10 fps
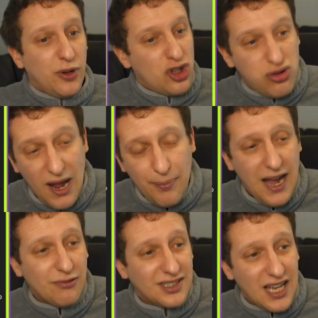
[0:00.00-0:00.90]
trap
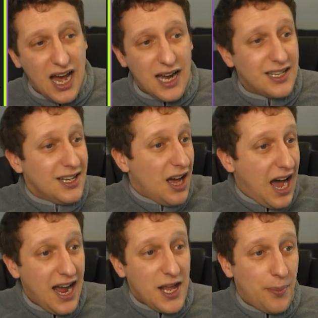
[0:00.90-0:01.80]
outside,
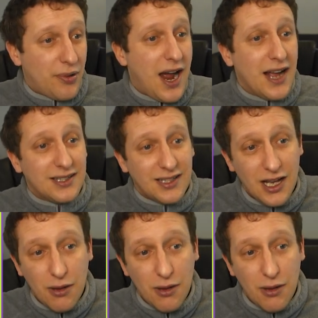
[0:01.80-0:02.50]
higher press,